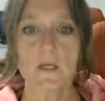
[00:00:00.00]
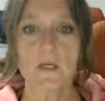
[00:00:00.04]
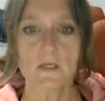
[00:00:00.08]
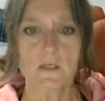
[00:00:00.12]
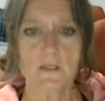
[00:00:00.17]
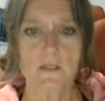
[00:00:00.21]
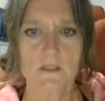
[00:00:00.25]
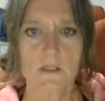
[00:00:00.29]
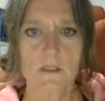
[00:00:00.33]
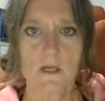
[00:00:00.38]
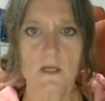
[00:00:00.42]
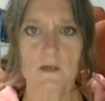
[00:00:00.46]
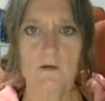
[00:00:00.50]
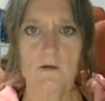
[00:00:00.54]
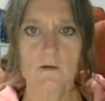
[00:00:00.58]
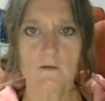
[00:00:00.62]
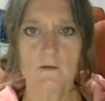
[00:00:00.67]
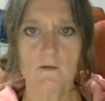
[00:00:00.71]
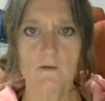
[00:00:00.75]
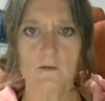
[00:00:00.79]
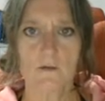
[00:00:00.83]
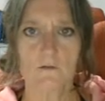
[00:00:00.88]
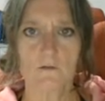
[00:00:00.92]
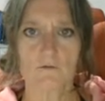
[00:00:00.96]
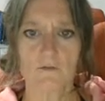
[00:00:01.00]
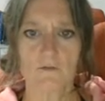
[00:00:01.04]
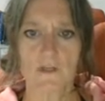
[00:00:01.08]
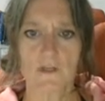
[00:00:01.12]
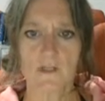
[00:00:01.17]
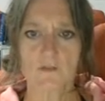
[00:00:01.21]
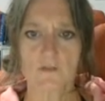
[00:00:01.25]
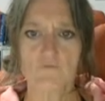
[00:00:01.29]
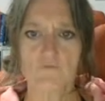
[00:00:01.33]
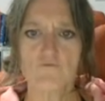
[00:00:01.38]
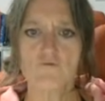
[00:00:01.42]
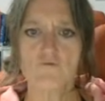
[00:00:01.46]
So
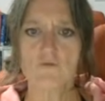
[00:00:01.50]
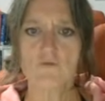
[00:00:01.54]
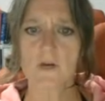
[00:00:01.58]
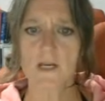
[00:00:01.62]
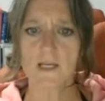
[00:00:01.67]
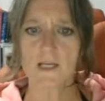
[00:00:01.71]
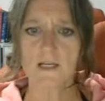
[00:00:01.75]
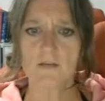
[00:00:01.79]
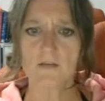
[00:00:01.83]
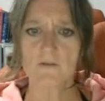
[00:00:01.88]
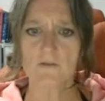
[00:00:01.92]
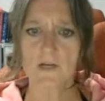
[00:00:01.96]
these really,